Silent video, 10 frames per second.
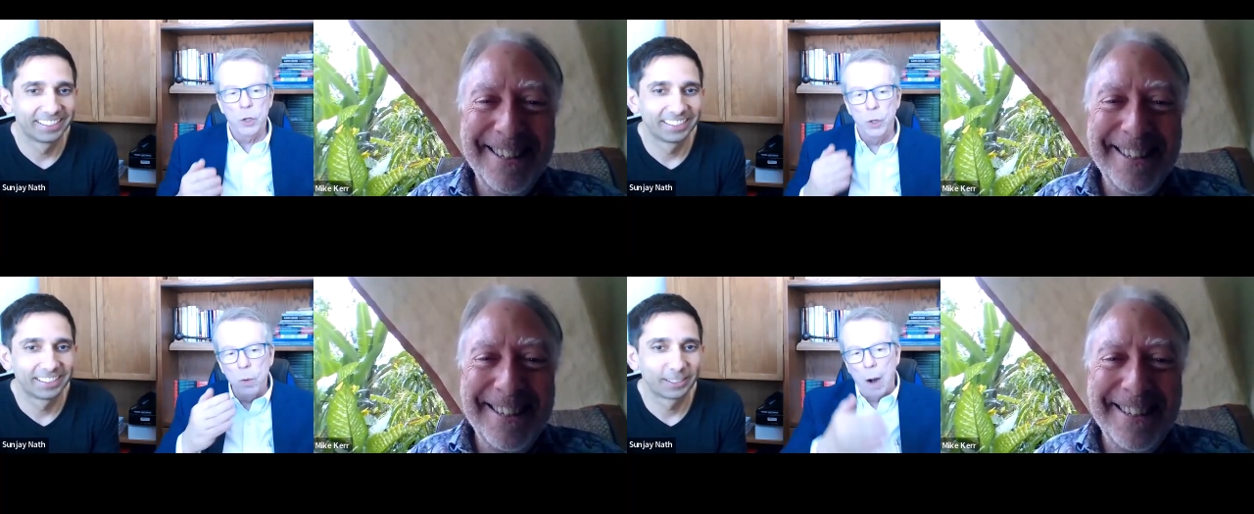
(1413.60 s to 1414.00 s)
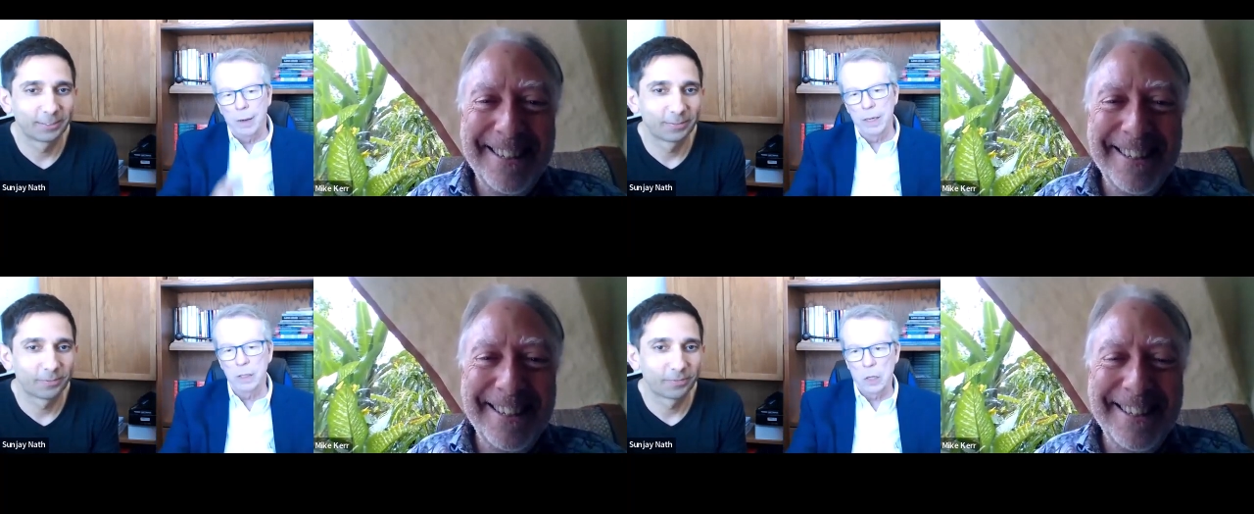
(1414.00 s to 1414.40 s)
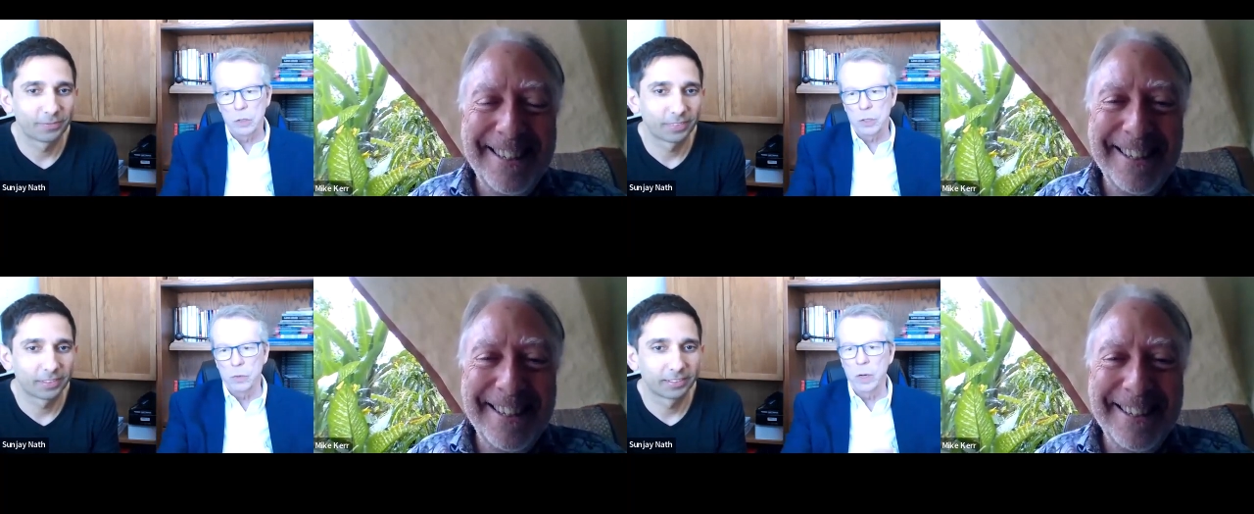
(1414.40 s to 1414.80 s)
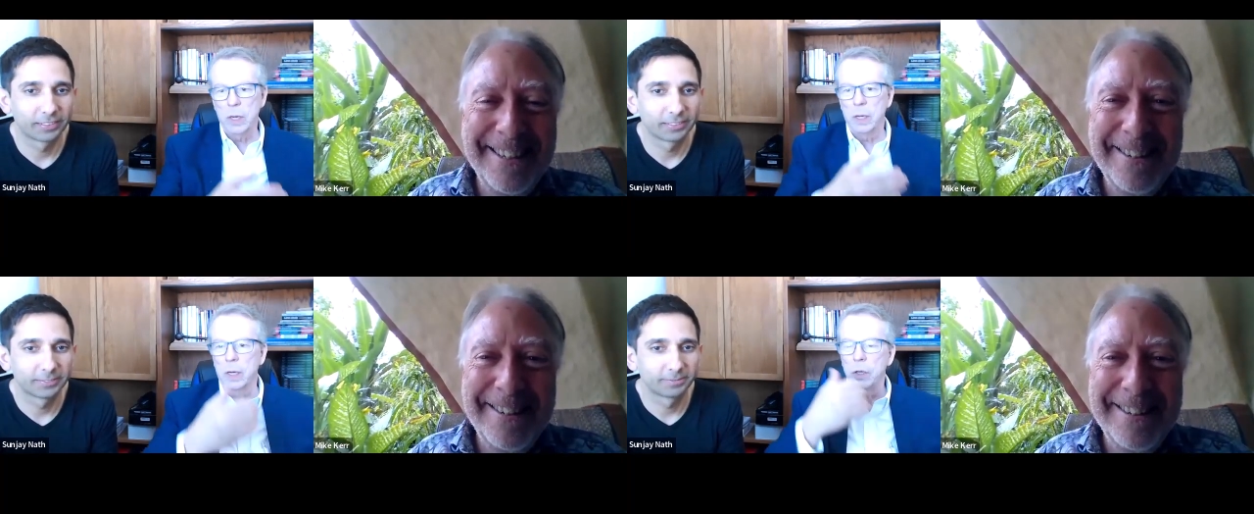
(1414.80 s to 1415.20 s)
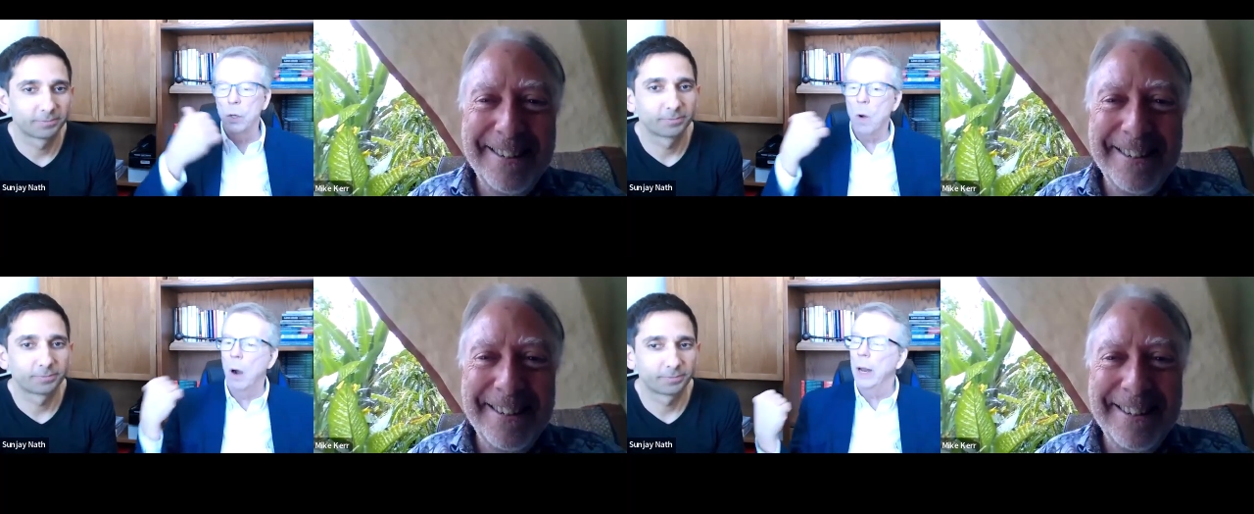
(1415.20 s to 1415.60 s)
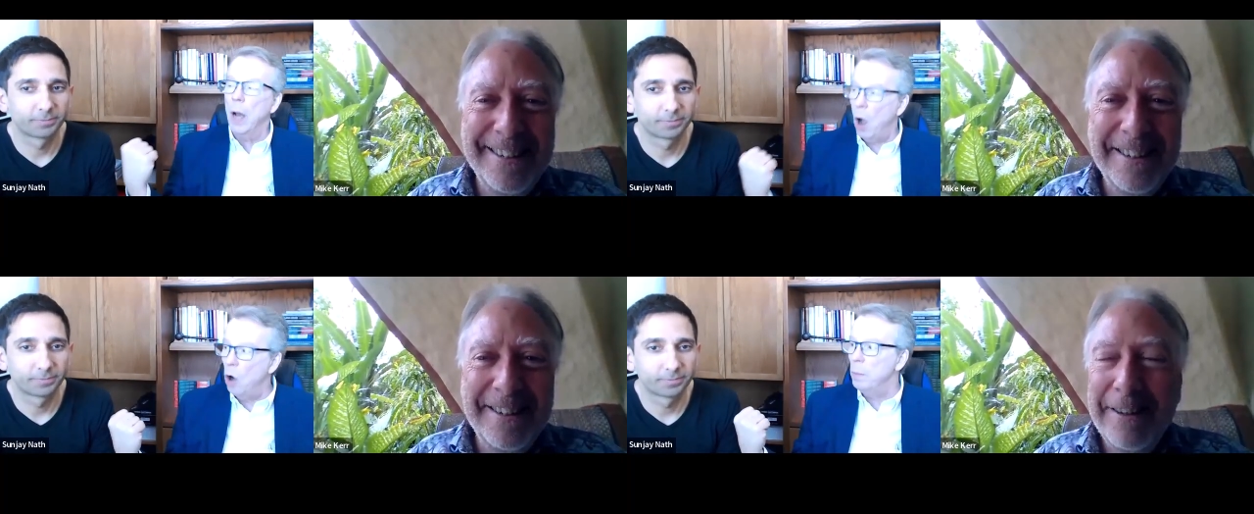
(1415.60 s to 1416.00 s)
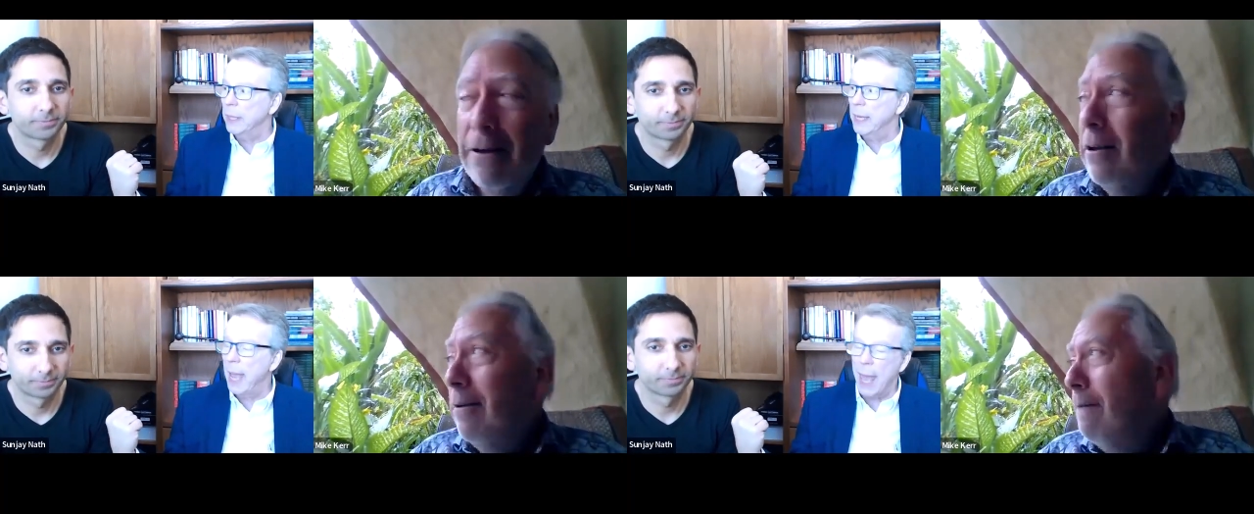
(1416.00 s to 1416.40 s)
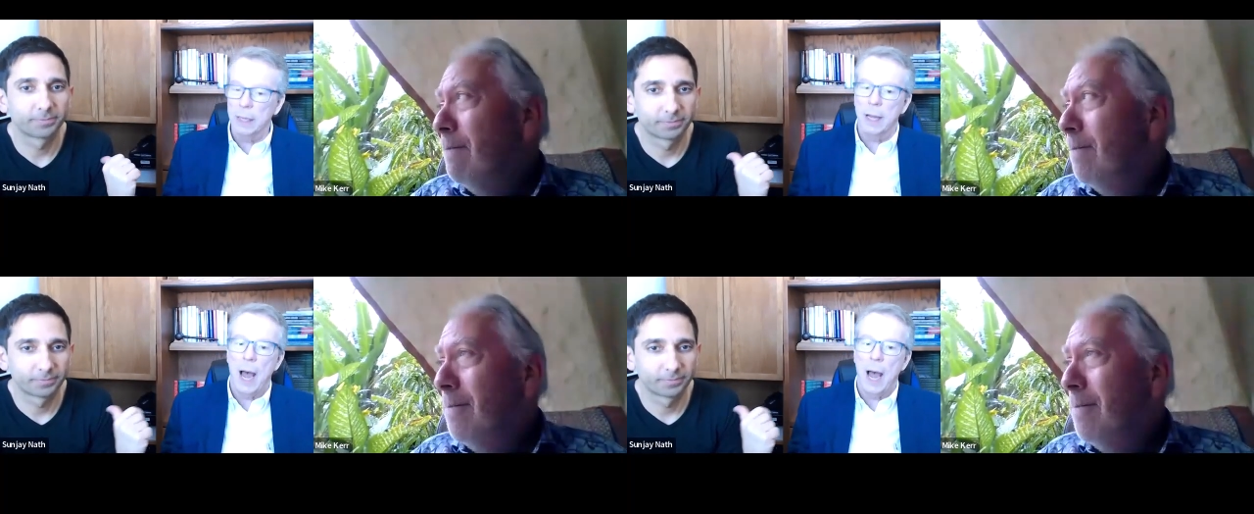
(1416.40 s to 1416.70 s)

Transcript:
Speaker 1: you are in Costa Rica. You are at home in Canada.